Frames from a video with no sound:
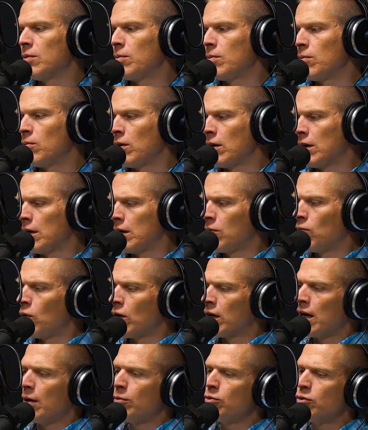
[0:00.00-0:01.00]

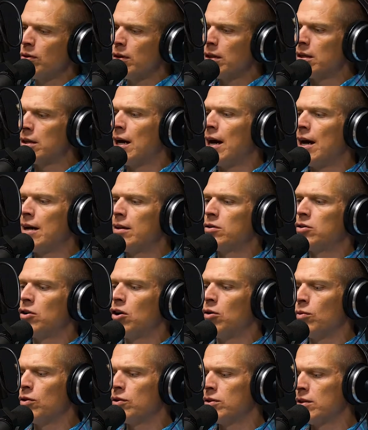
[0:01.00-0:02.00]
what comes with the tithe is
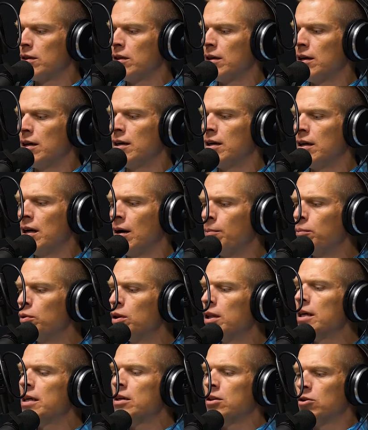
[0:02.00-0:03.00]
almost an
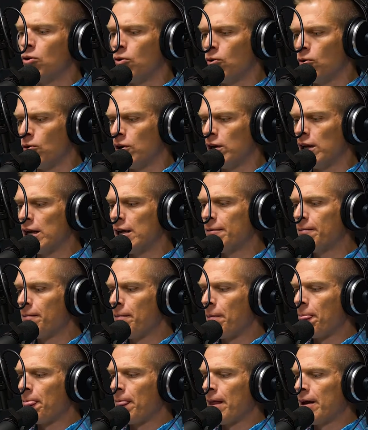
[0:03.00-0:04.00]
obligatory
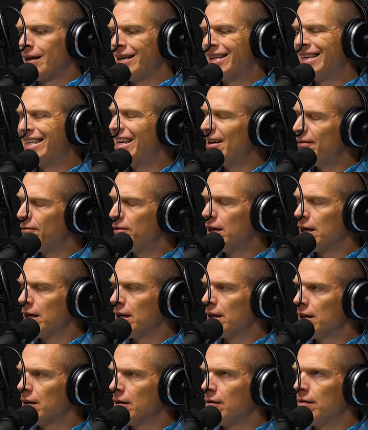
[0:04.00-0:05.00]

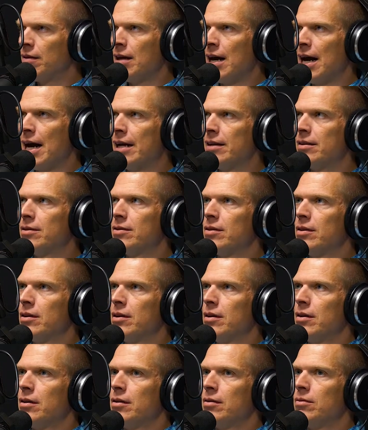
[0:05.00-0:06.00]
giving that
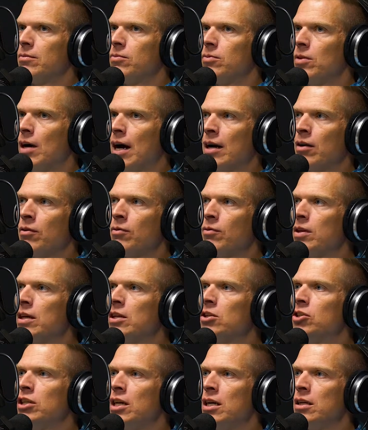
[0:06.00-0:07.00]
I don't
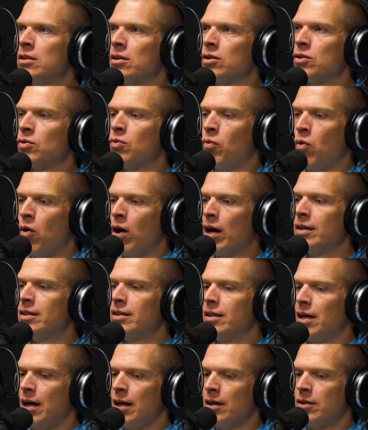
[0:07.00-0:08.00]
think Jesus
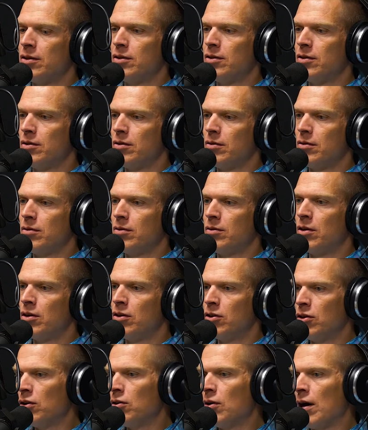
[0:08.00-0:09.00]
wants us to
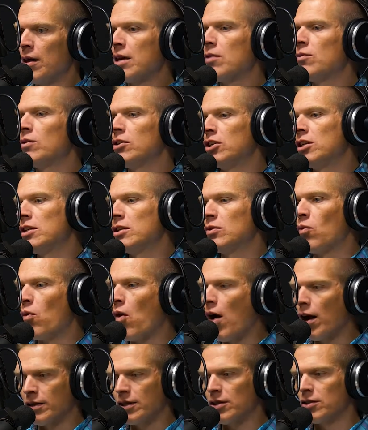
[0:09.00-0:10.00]
do. I think what Jesus
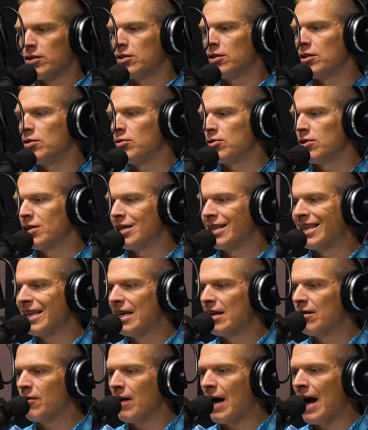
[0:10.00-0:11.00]
wants us to do is to
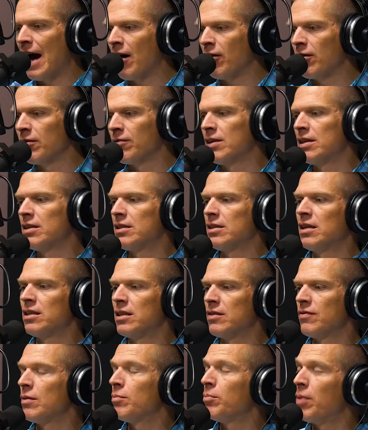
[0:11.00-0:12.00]
give out of this
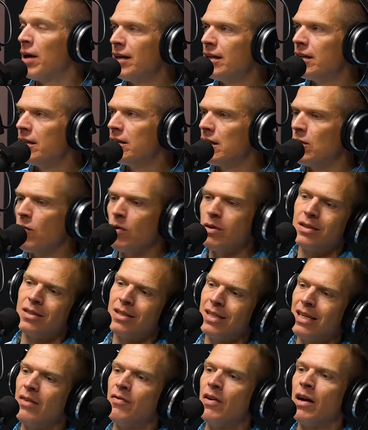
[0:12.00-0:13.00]
sense of abundance. He wants us
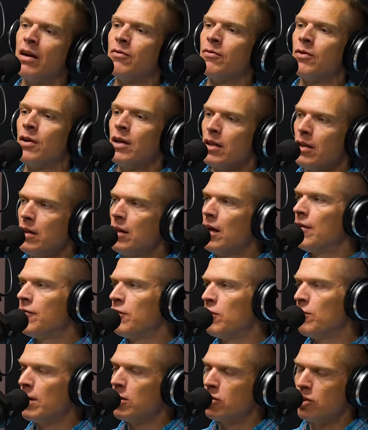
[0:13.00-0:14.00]
to give out of love.
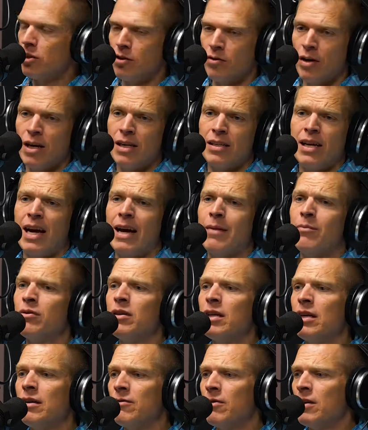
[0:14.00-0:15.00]
You mentioned grace. I
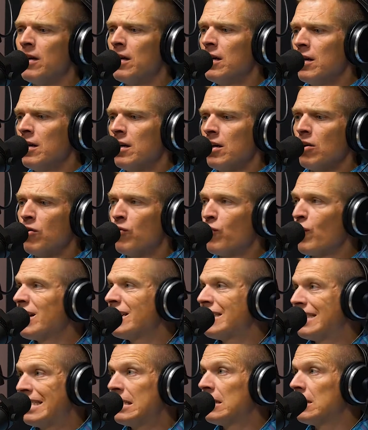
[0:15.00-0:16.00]
believe
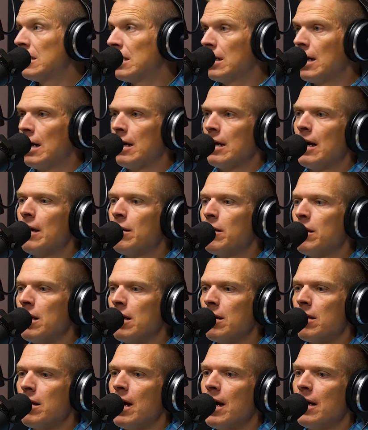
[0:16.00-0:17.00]
grace is it. I
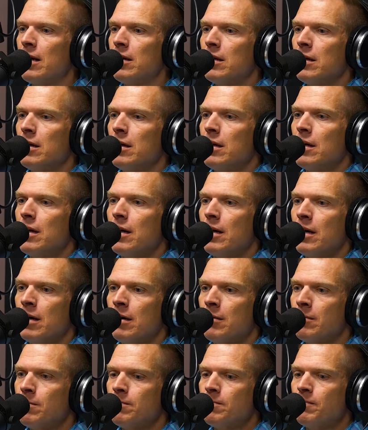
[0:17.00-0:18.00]
think that
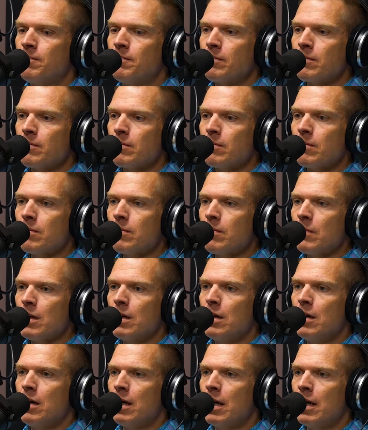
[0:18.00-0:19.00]
so
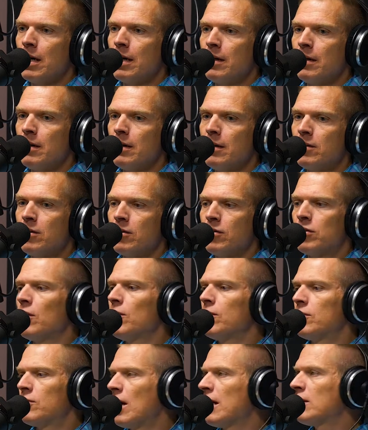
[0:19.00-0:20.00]

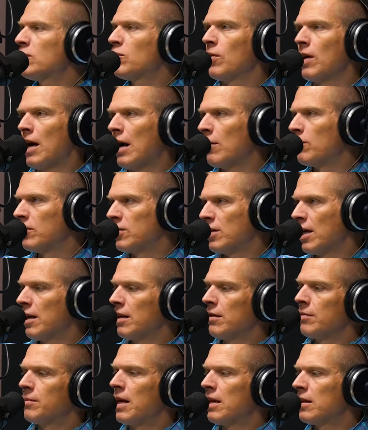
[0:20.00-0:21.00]
that's what I would
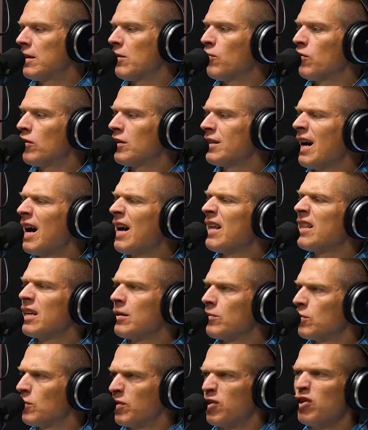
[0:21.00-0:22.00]
say. That the word tithe
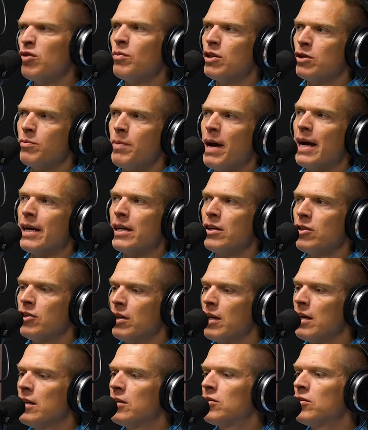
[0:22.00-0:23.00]
comes with too much baggage,
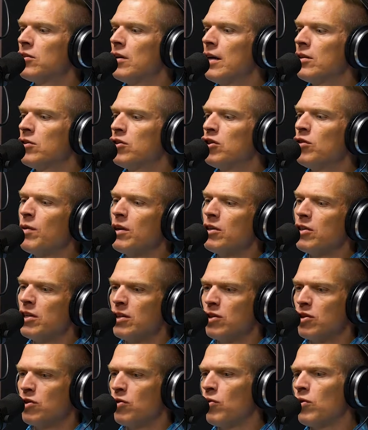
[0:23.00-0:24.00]
and it's too much
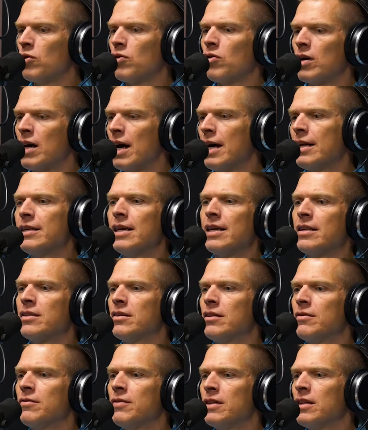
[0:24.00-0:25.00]
historical
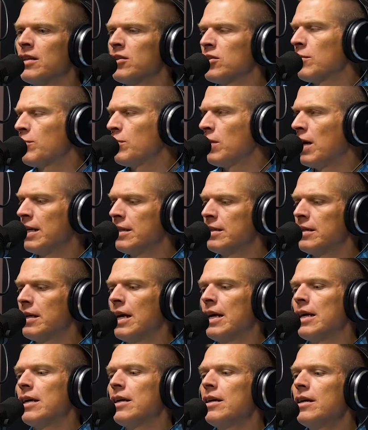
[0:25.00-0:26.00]
context of it doesn't apply
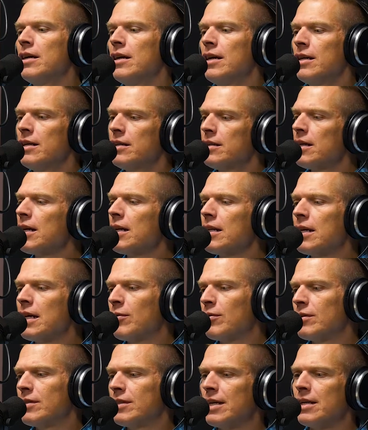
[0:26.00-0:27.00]
today. The second thing I
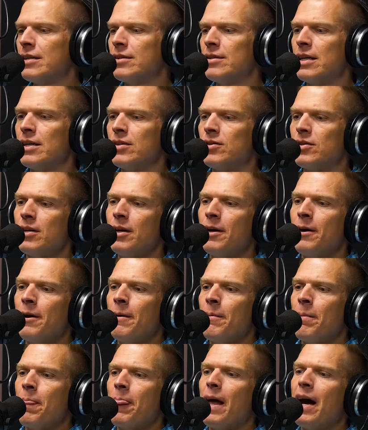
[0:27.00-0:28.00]
would say is this:
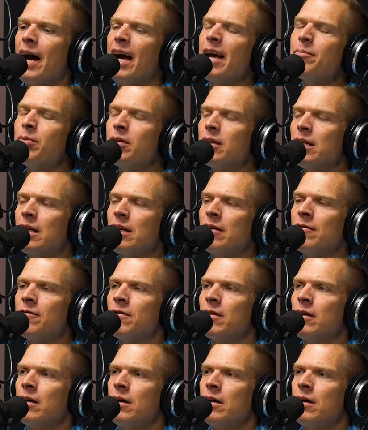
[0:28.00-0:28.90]
I believe